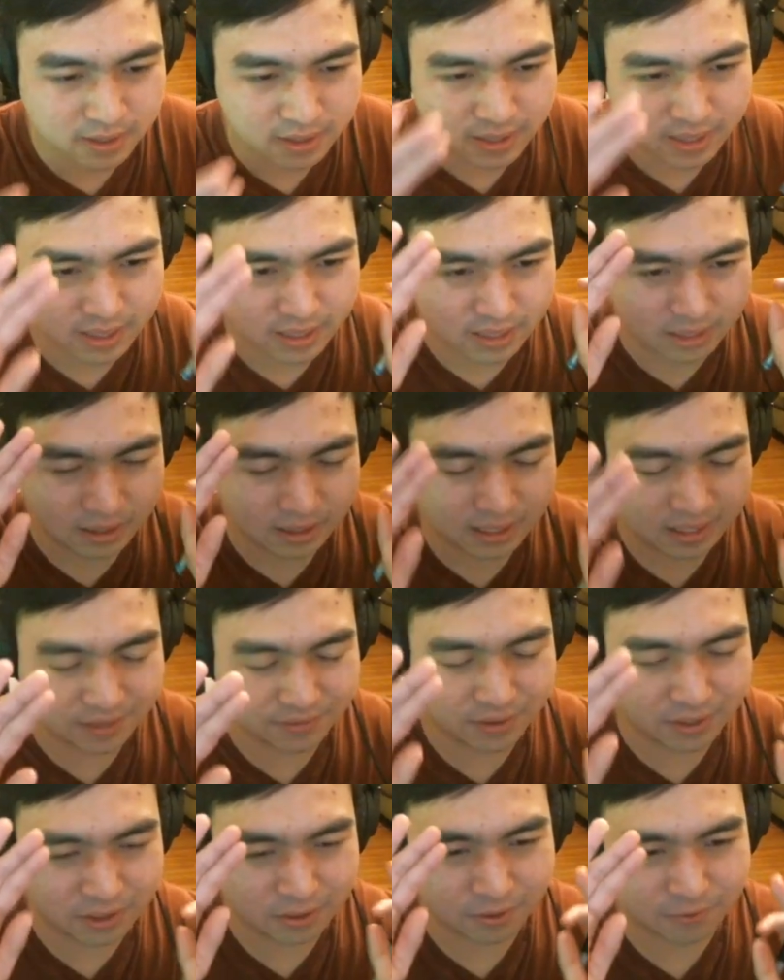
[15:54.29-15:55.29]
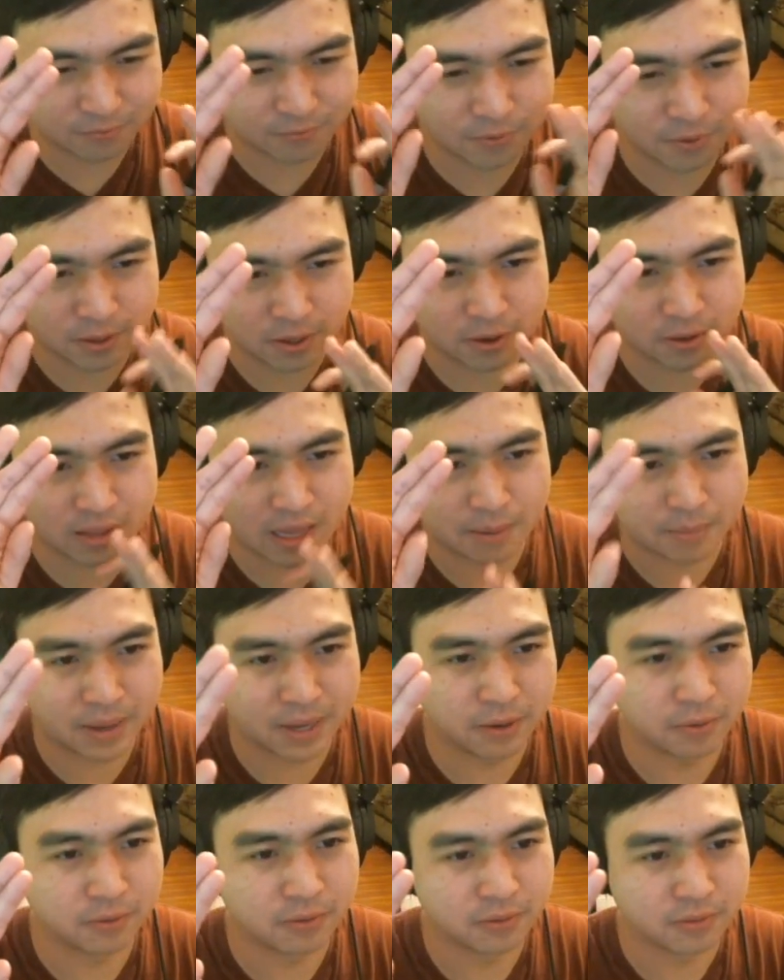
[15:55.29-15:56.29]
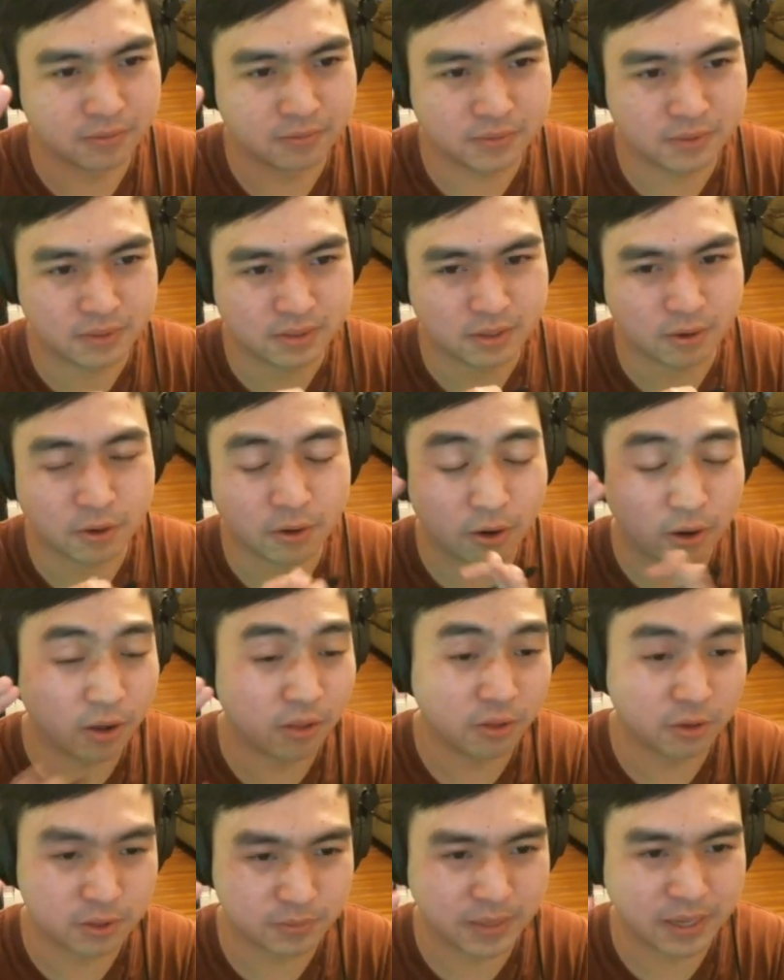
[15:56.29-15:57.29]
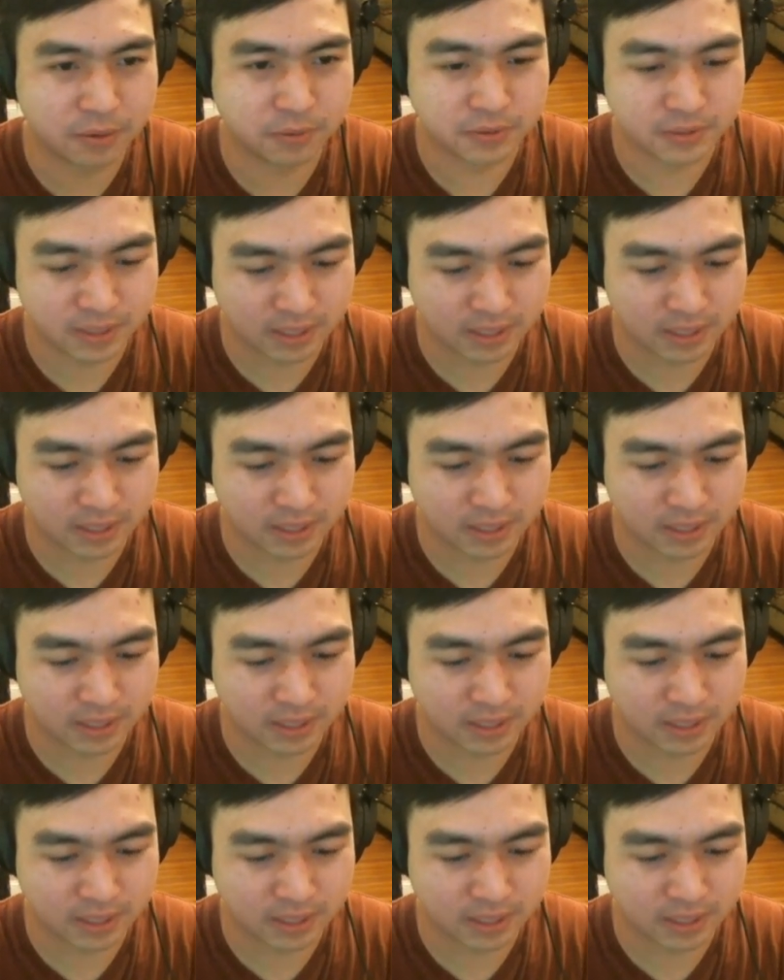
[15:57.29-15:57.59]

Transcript: and then leaving your foot on that panel or on those panels.